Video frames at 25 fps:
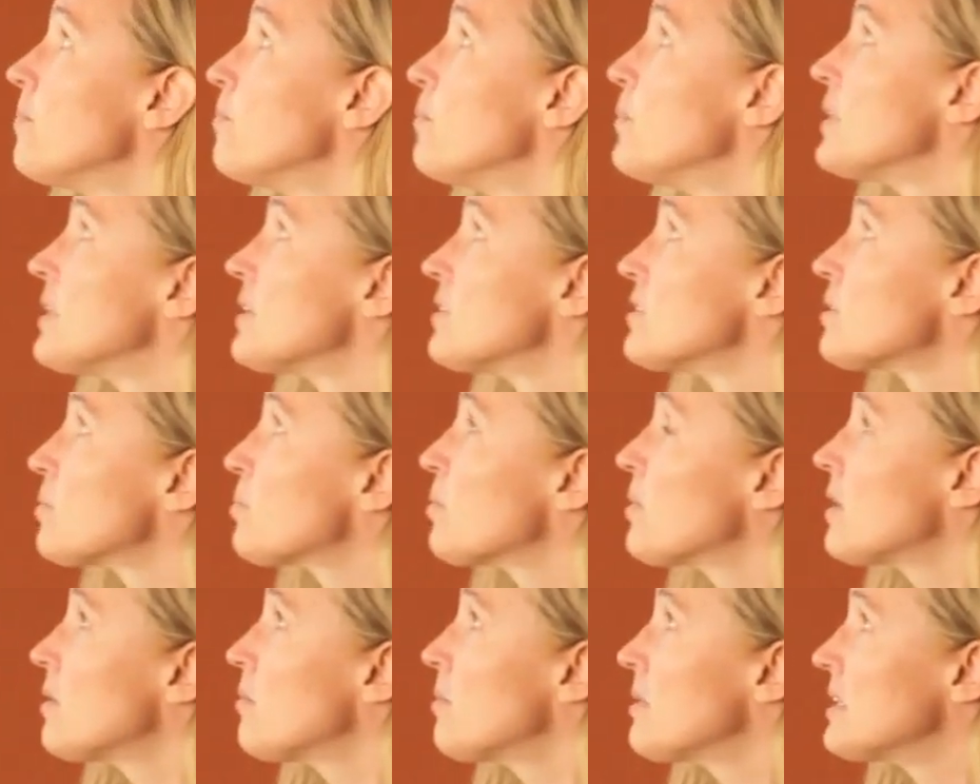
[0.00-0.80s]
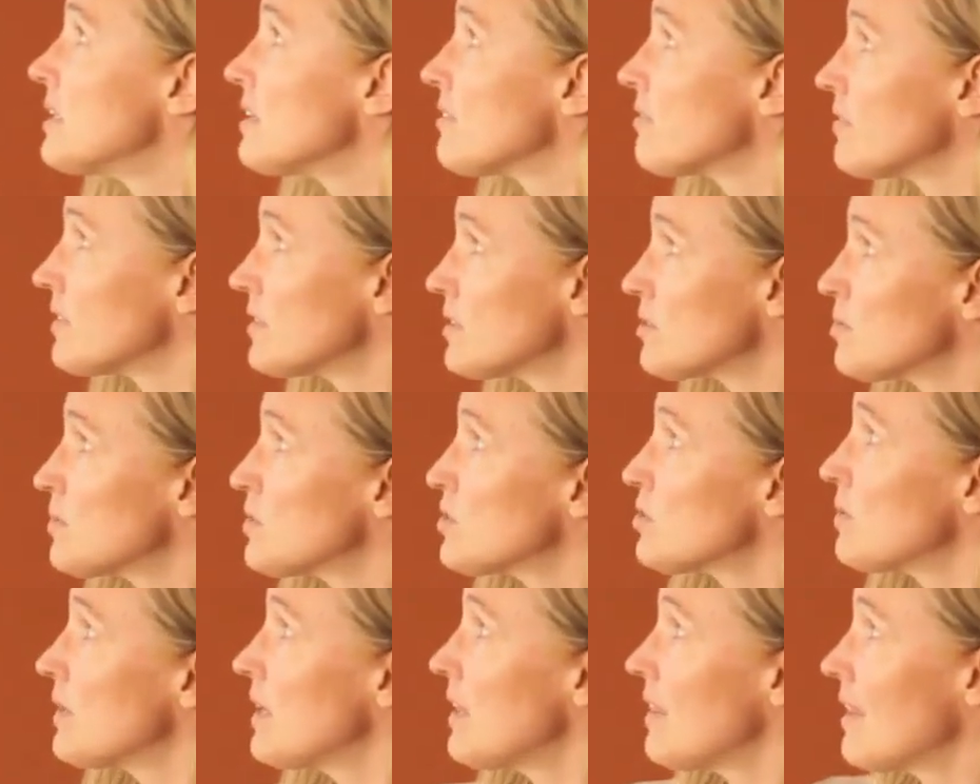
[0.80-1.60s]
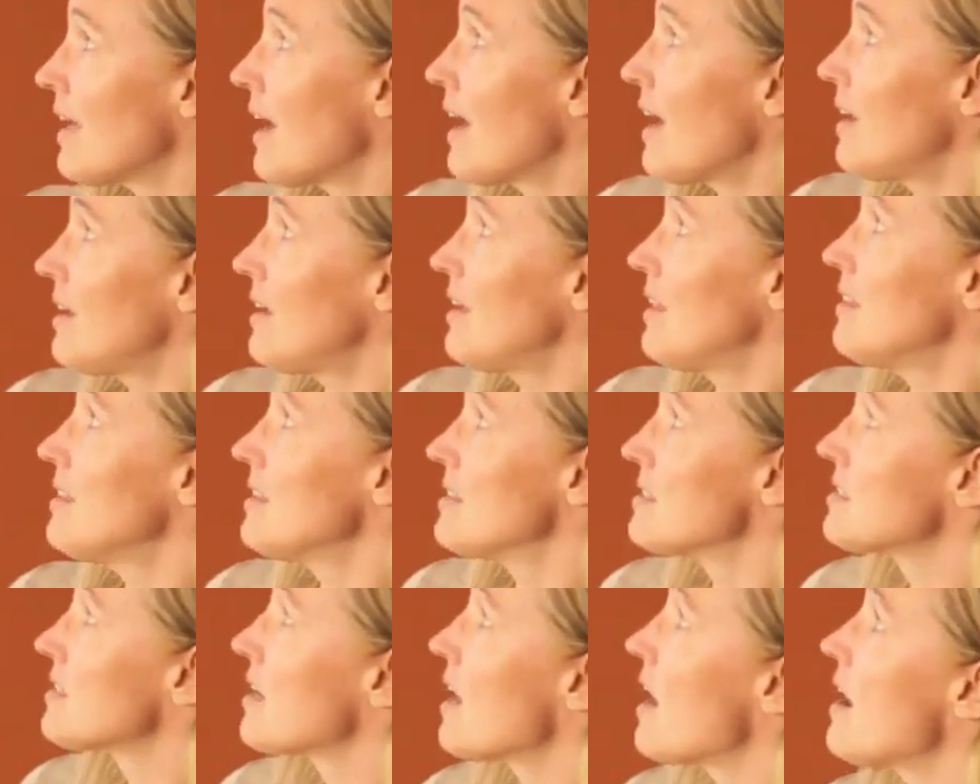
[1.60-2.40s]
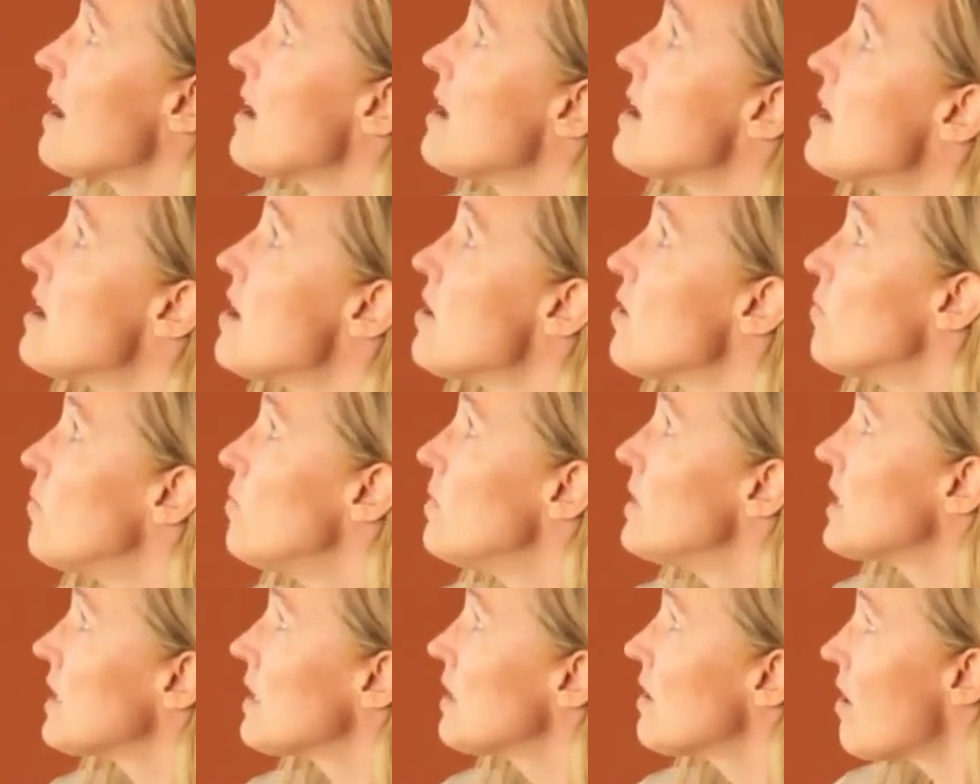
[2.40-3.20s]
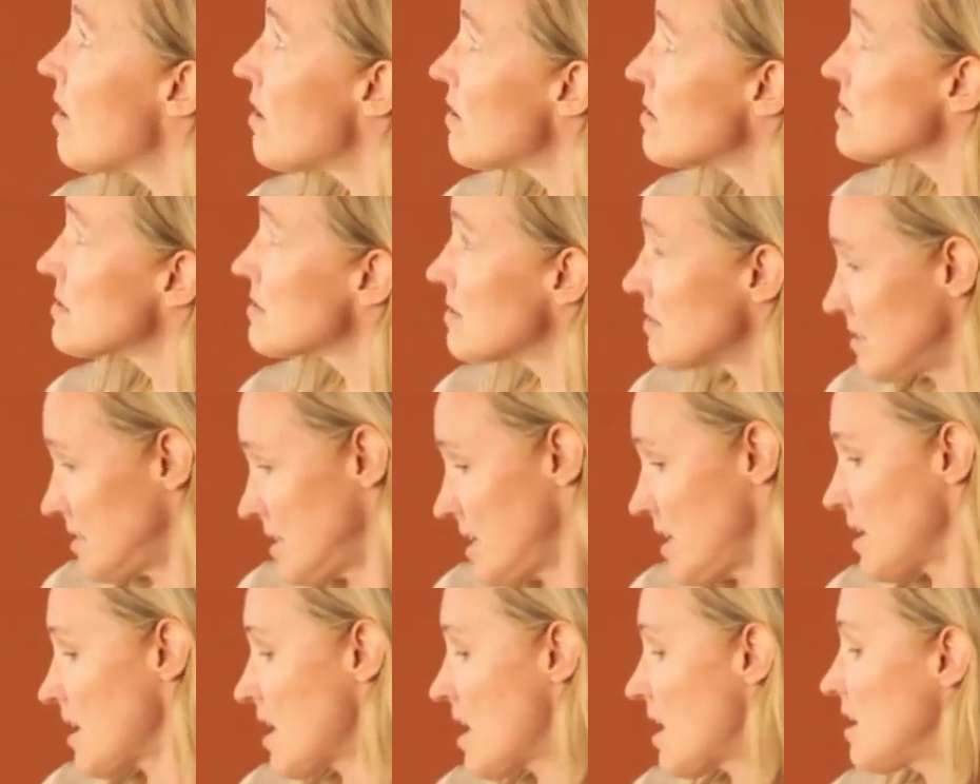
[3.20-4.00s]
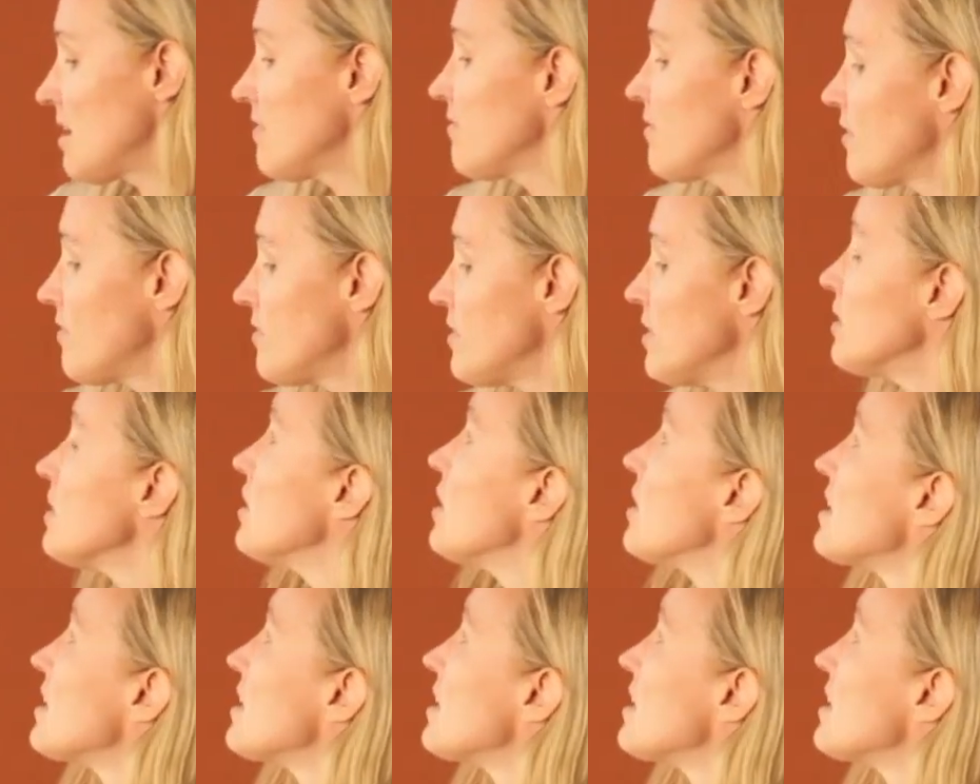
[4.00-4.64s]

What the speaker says: But there's a pretty big difference between that and this guy. We can also see kind of, if you